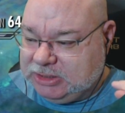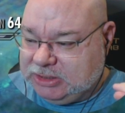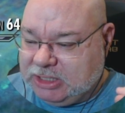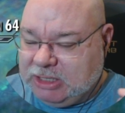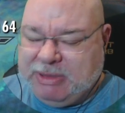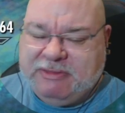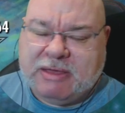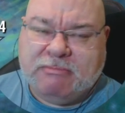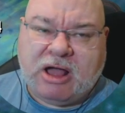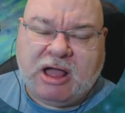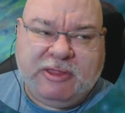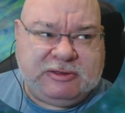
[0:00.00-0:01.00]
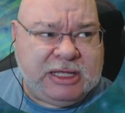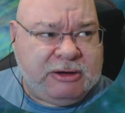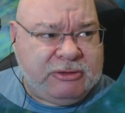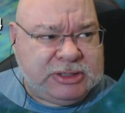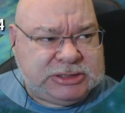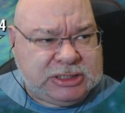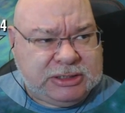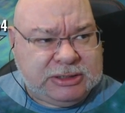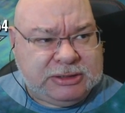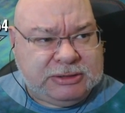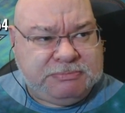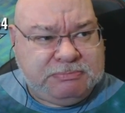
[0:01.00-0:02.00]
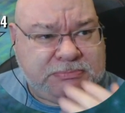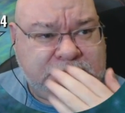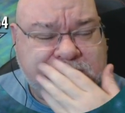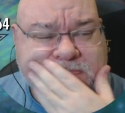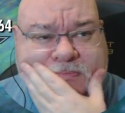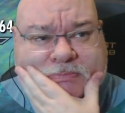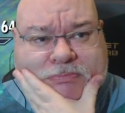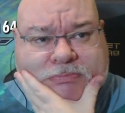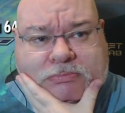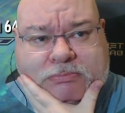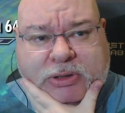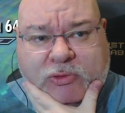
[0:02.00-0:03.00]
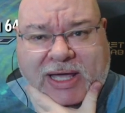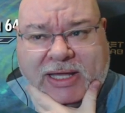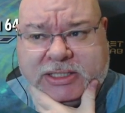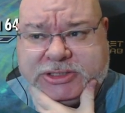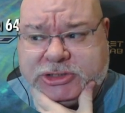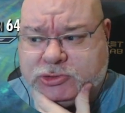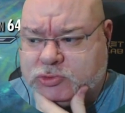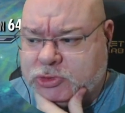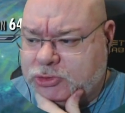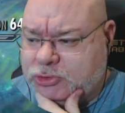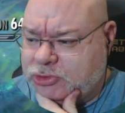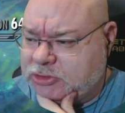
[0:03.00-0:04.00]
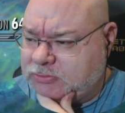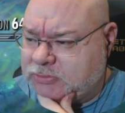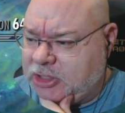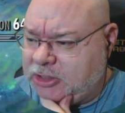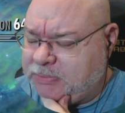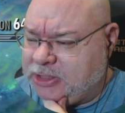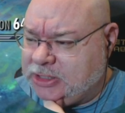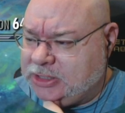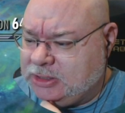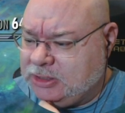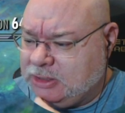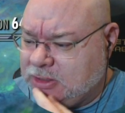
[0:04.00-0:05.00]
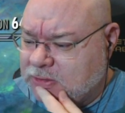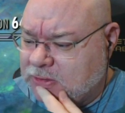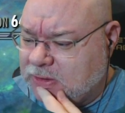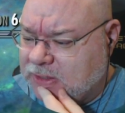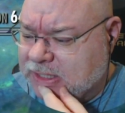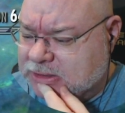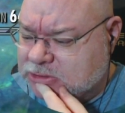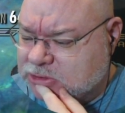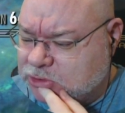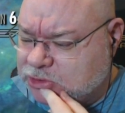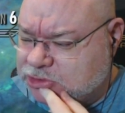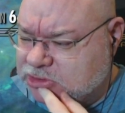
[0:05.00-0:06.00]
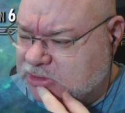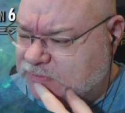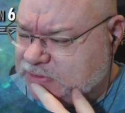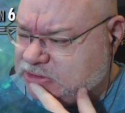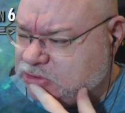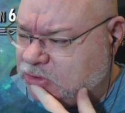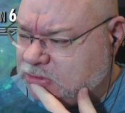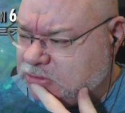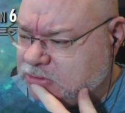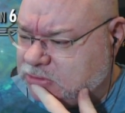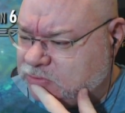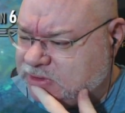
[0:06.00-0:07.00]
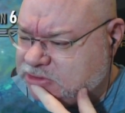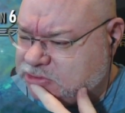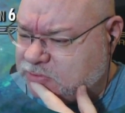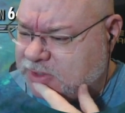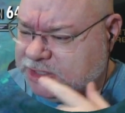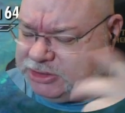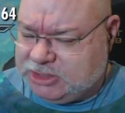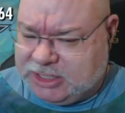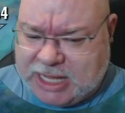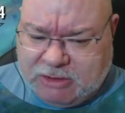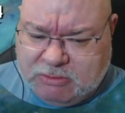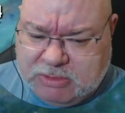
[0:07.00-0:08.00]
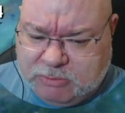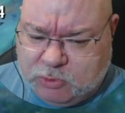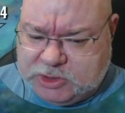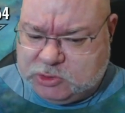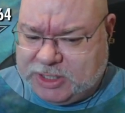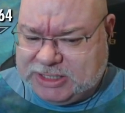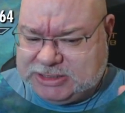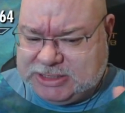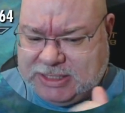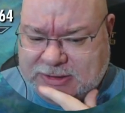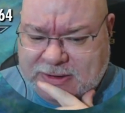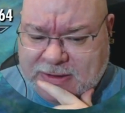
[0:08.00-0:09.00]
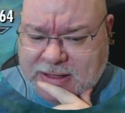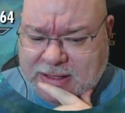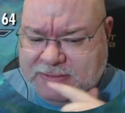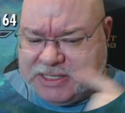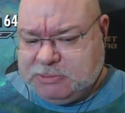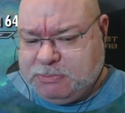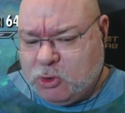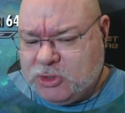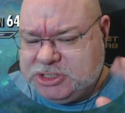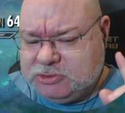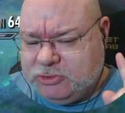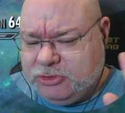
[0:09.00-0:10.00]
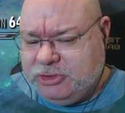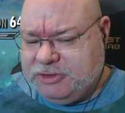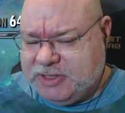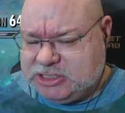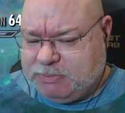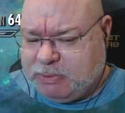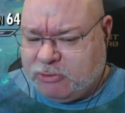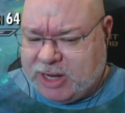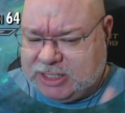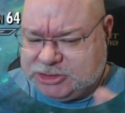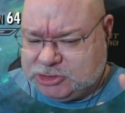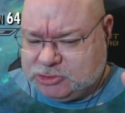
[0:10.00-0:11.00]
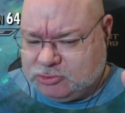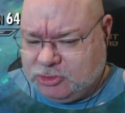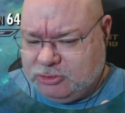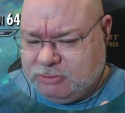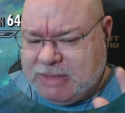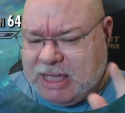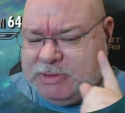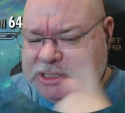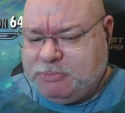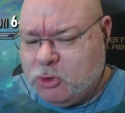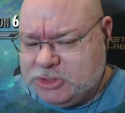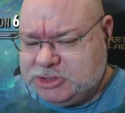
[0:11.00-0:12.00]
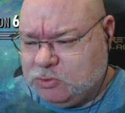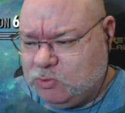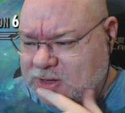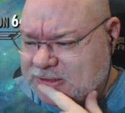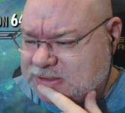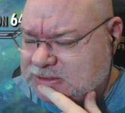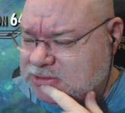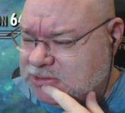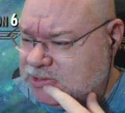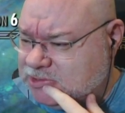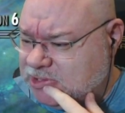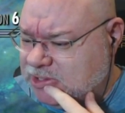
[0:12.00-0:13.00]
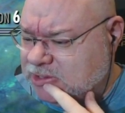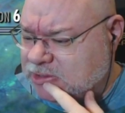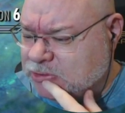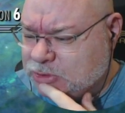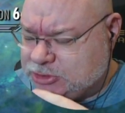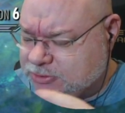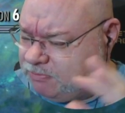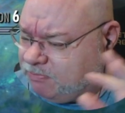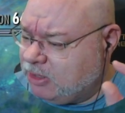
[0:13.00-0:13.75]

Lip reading: I mean, I think there is a paralysis rune that might be in illusion if it's not restoration. I can't remember which one it's in. There's a poison rune and there's a paralysis rune. Maybe the poison one is in illusion.